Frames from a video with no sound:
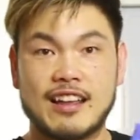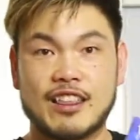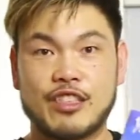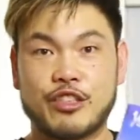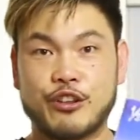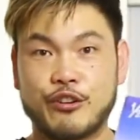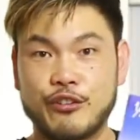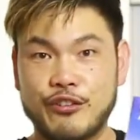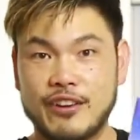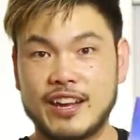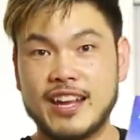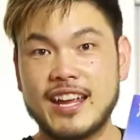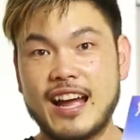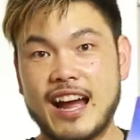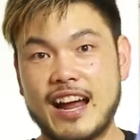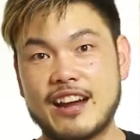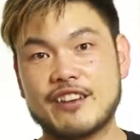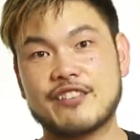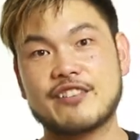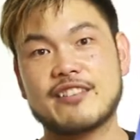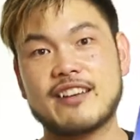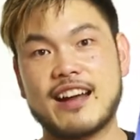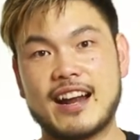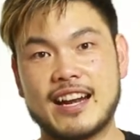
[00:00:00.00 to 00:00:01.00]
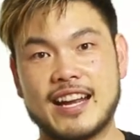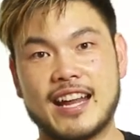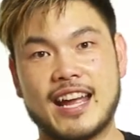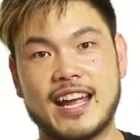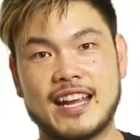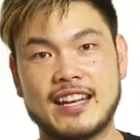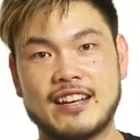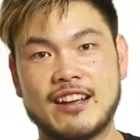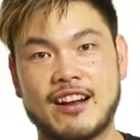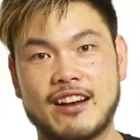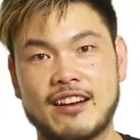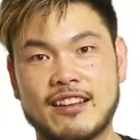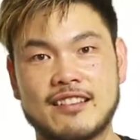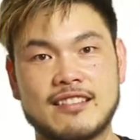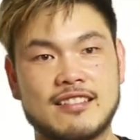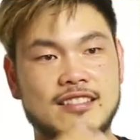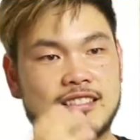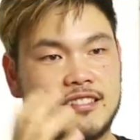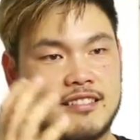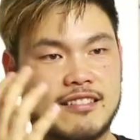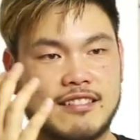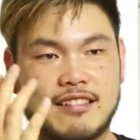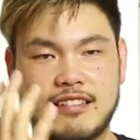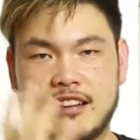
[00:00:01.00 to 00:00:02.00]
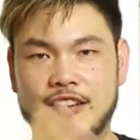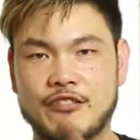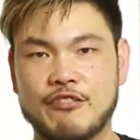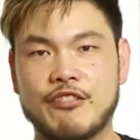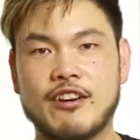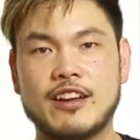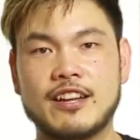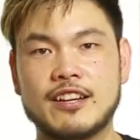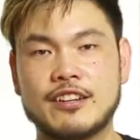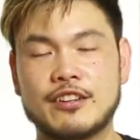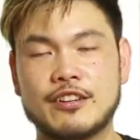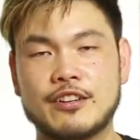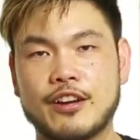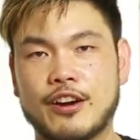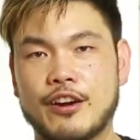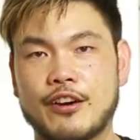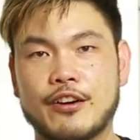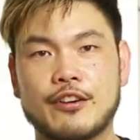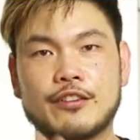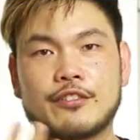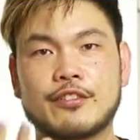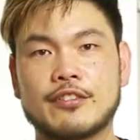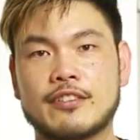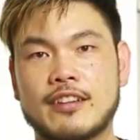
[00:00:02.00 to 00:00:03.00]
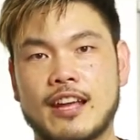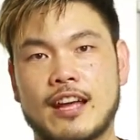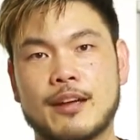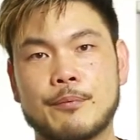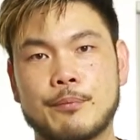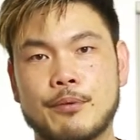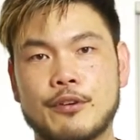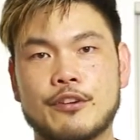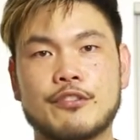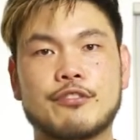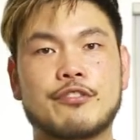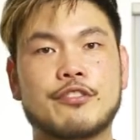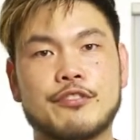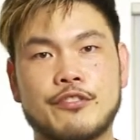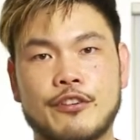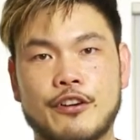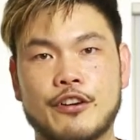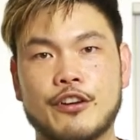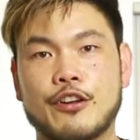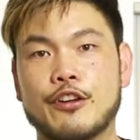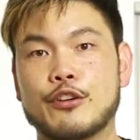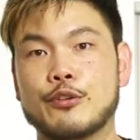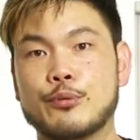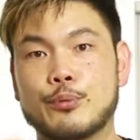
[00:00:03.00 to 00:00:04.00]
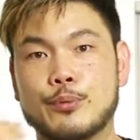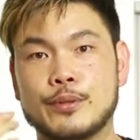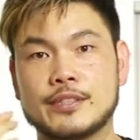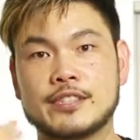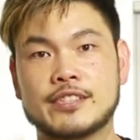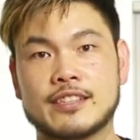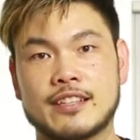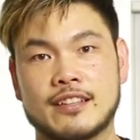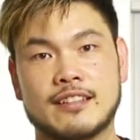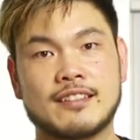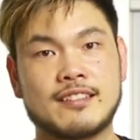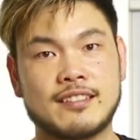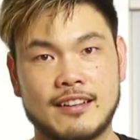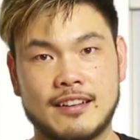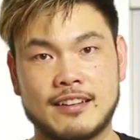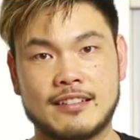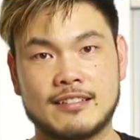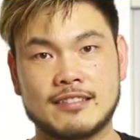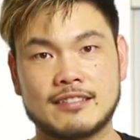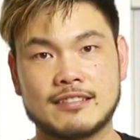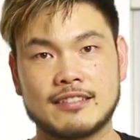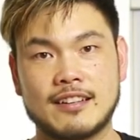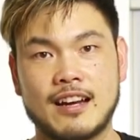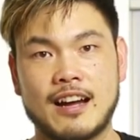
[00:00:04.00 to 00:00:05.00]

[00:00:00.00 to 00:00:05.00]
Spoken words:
$398, you're ready to go to take beautiful photos which you can sell.